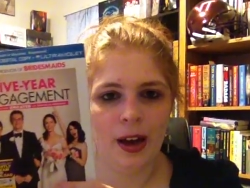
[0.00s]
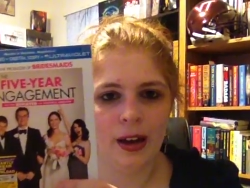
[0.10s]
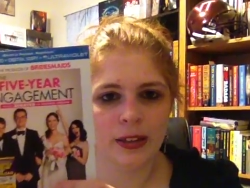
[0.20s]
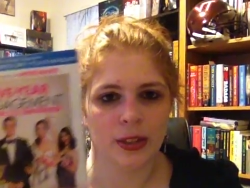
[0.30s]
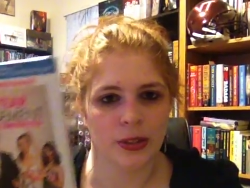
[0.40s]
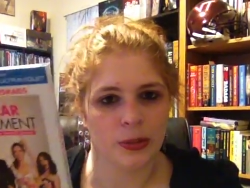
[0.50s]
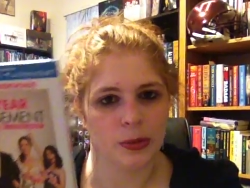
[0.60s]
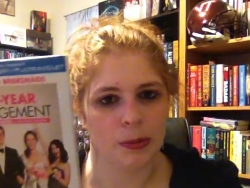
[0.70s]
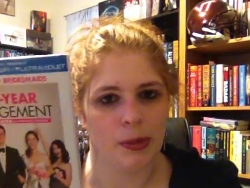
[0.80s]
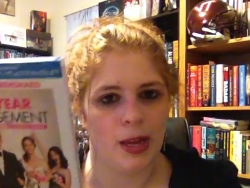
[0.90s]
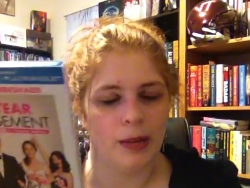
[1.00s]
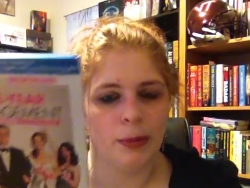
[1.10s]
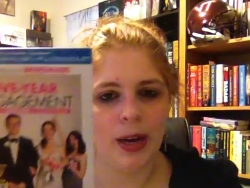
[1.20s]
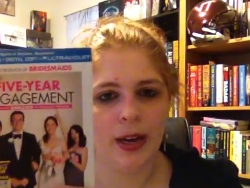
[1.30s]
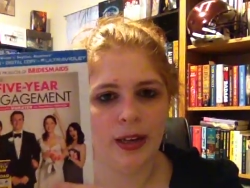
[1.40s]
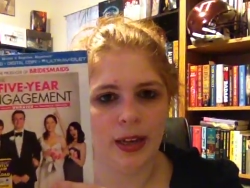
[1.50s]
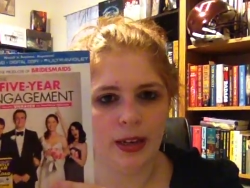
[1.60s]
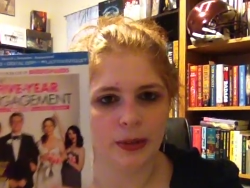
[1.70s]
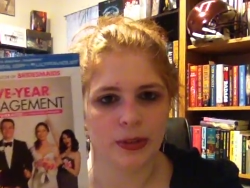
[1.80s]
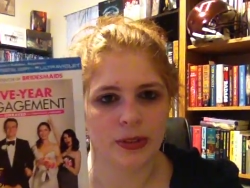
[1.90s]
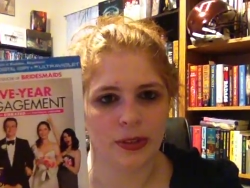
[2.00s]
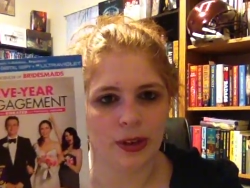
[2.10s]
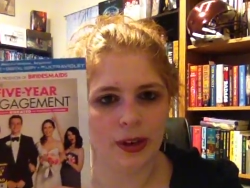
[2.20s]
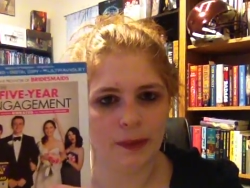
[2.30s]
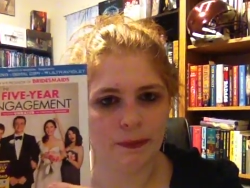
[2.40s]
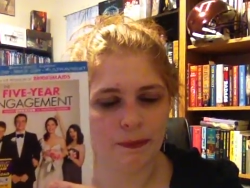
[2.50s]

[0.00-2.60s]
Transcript: uh, so this was a blind buy, and I was so, uh,